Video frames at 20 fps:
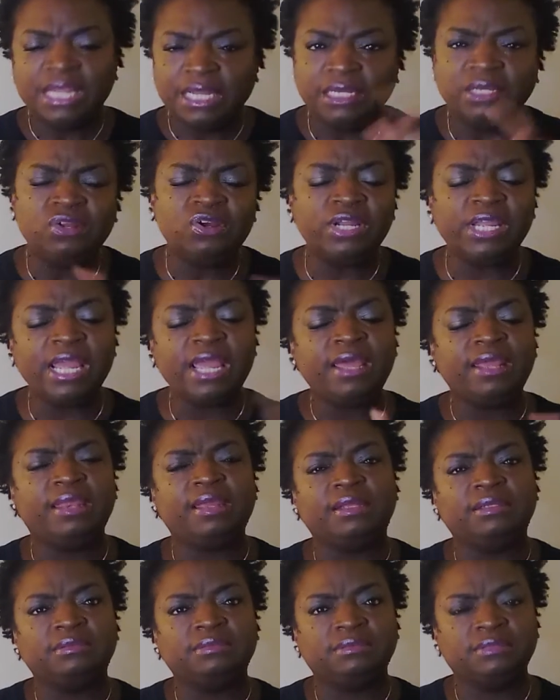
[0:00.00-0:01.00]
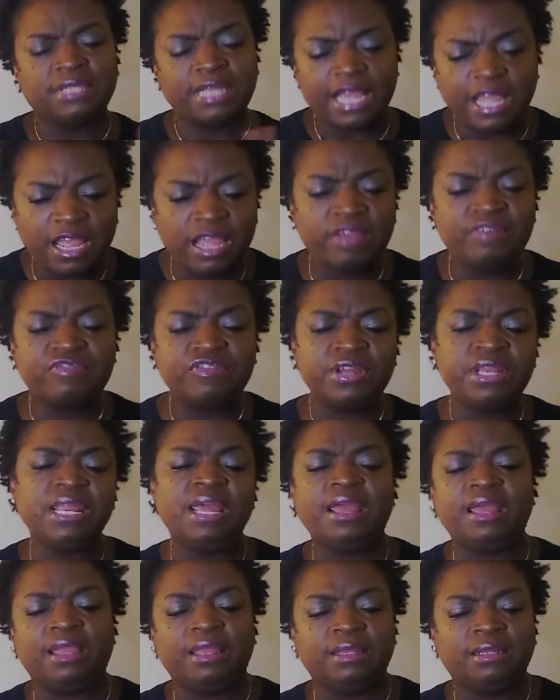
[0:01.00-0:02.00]
Look at it every
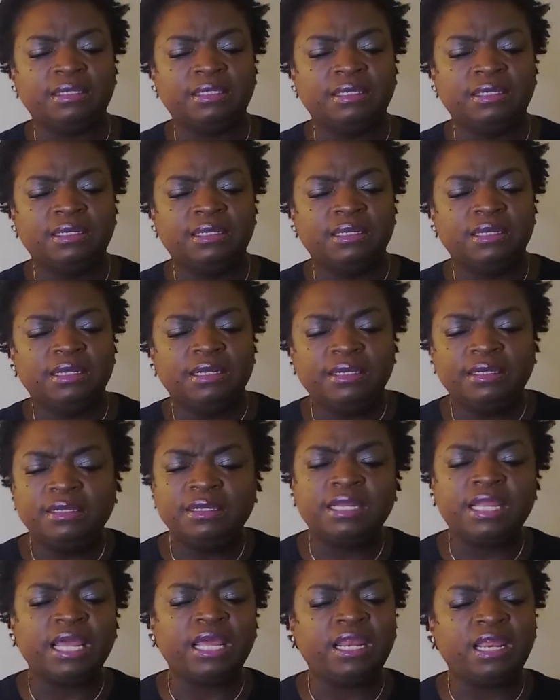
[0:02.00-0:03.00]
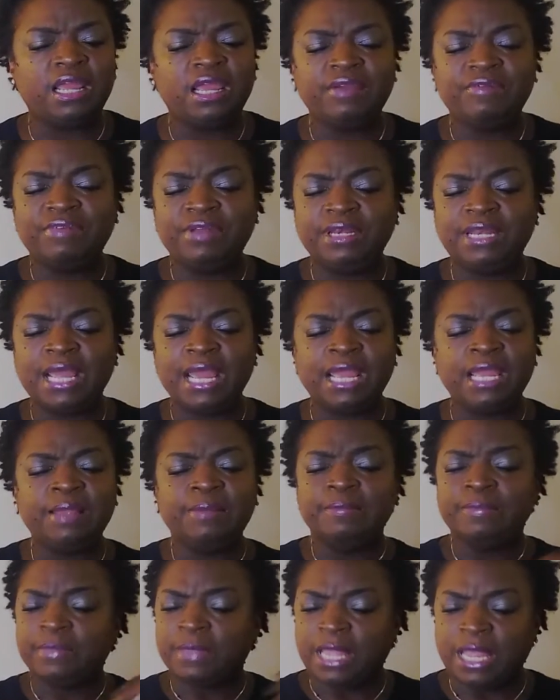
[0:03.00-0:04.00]
day. Look at it every
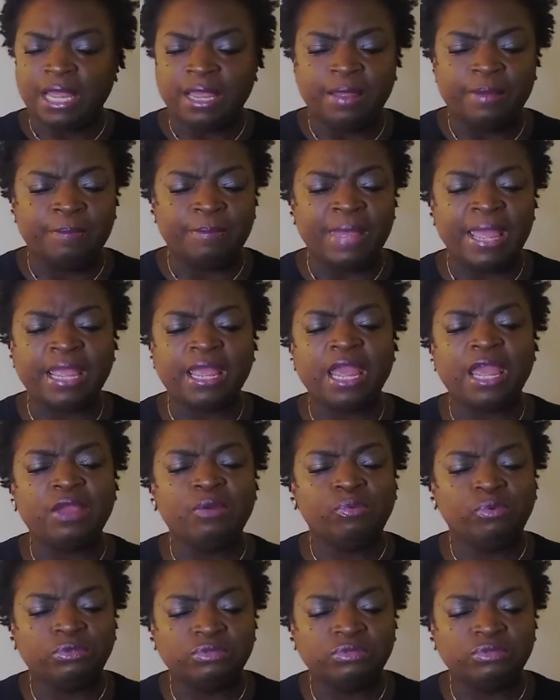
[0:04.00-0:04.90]
day and make a